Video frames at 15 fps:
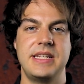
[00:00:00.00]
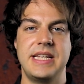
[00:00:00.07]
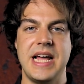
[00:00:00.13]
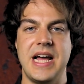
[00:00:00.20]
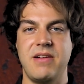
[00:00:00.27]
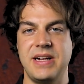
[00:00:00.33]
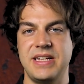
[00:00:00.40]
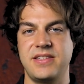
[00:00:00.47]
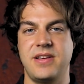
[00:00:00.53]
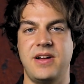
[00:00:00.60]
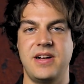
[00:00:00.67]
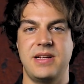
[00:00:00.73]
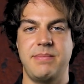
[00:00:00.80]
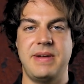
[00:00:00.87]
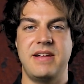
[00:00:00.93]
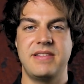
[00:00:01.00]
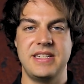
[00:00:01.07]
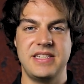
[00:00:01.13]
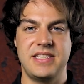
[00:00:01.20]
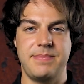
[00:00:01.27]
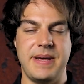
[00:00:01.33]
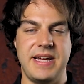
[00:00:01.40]
Now let's talk about
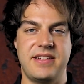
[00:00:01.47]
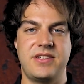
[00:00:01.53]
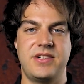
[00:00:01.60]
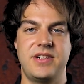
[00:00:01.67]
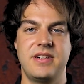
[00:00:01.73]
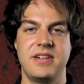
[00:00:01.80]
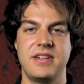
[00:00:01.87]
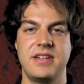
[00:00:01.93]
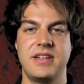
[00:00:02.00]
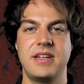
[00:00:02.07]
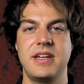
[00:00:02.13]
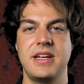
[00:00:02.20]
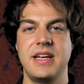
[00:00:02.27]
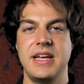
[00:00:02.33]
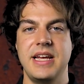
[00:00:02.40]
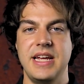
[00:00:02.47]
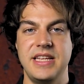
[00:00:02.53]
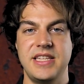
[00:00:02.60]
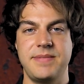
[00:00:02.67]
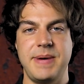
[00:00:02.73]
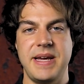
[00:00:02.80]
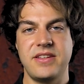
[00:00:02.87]
Inspector.
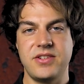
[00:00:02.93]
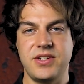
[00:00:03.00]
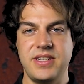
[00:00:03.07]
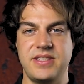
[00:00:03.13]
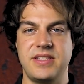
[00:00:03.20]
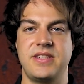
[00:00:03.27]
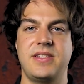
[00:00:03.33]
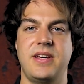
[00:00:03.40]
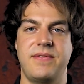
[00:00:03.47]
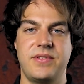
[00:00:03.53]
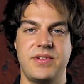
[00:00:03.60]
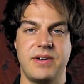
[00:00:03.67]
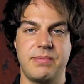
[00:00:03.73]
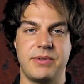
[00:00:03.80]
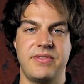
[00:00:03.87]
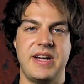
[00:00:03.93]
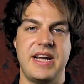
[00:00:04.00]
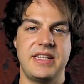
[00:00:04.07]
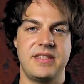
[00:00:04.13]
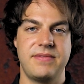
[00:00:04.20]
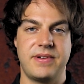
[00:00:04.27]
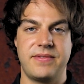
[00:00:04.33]
Inspector is the software
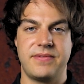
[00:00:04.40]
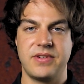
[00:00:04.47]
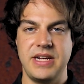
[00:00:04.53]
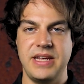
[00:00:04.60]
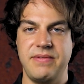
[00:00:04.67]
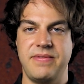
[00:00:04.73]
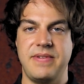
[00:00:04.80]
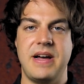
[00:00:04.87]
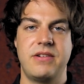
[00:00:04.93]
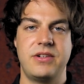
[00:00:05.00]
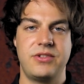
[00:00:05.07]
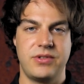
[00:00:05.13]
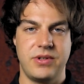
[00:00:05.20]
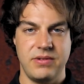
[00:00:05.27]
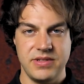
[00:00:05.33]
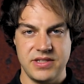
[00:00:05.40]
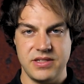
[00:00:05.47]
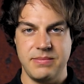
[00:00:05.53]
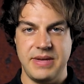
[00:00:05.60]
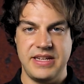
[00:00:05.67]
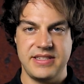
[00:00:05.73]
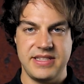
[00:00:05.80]
provided for free with our drones
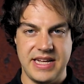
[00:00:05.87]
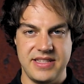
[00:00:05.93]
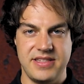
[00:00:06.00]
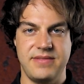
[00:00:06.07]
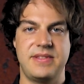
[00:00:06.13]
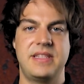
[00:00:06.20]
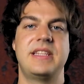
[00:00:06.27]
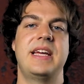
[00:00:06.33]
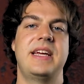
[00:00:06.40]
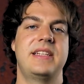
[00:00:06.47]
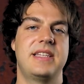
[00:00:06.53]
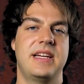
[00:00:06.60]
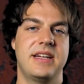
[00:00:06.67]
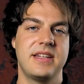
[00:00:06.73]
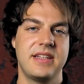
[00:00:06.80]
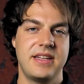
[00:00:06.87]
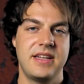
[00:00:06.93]
to make sense of the data.